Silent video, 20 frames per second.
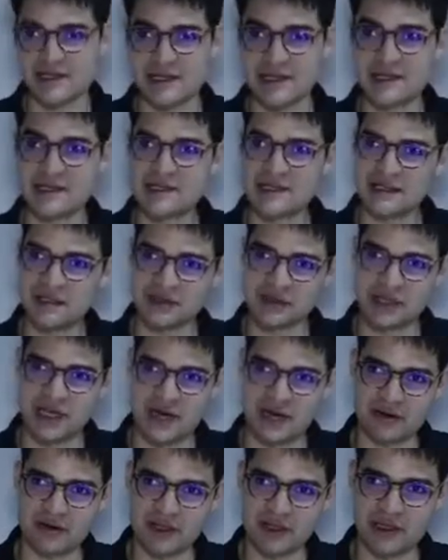is easy to
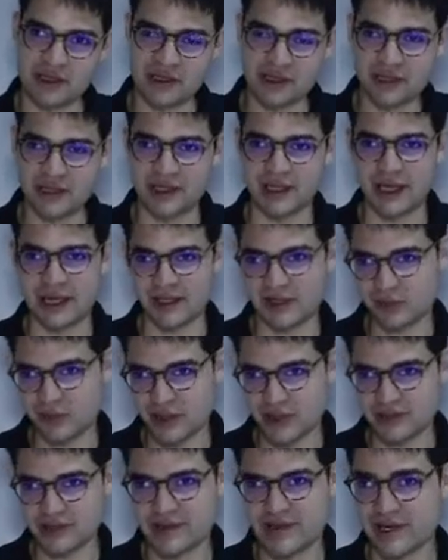carry,
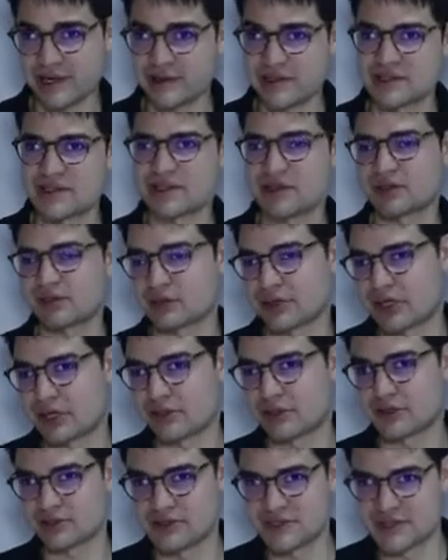lightweight, and does not
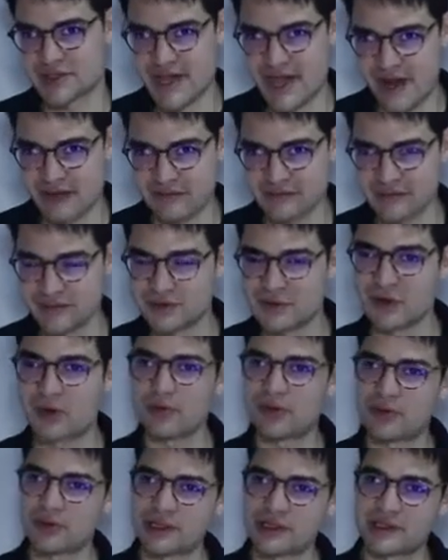require staff to
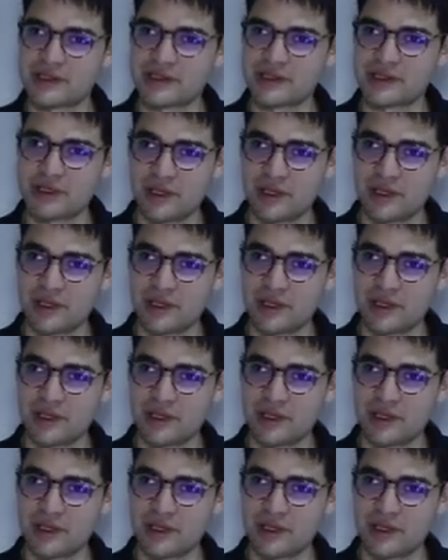operate,